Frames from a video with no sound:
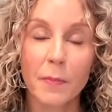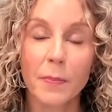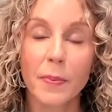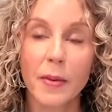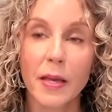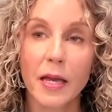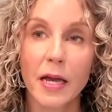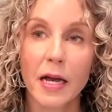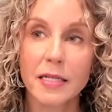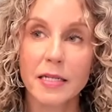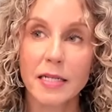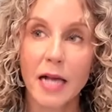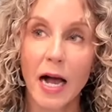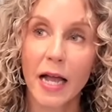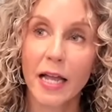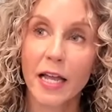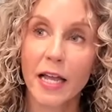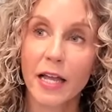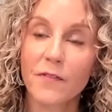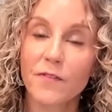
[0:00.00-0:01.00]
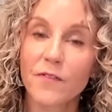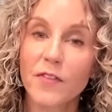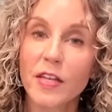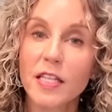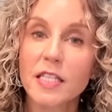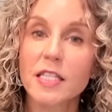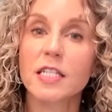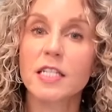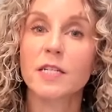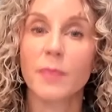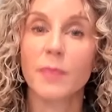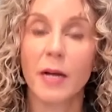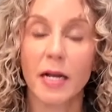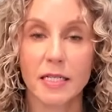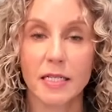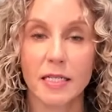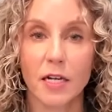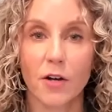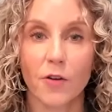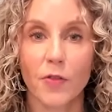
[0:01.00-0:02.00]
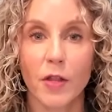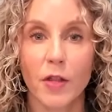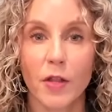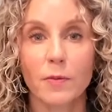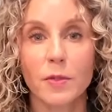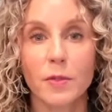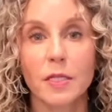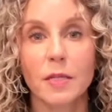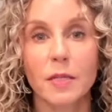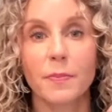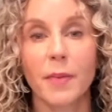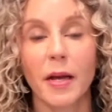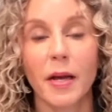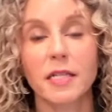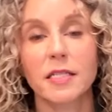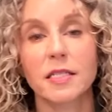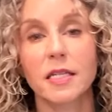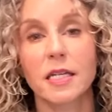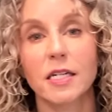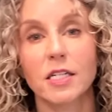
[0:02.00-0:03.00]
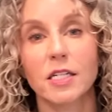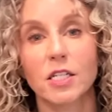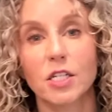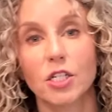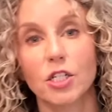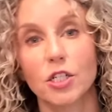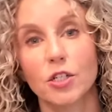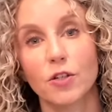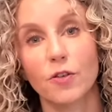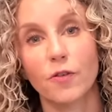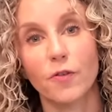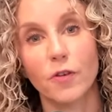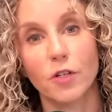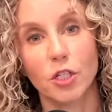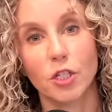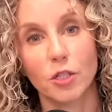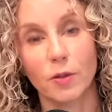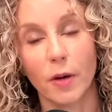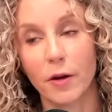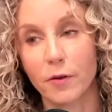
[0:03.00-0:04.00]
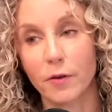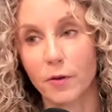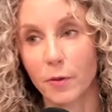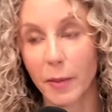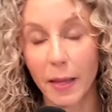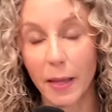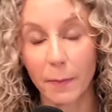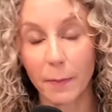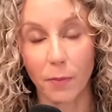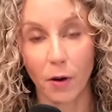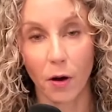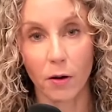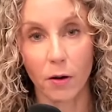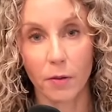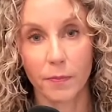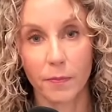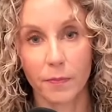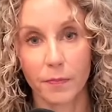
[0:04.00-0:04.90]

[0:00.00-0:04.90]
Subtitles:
because I convinced myself that it was the best thing to do for 200 people.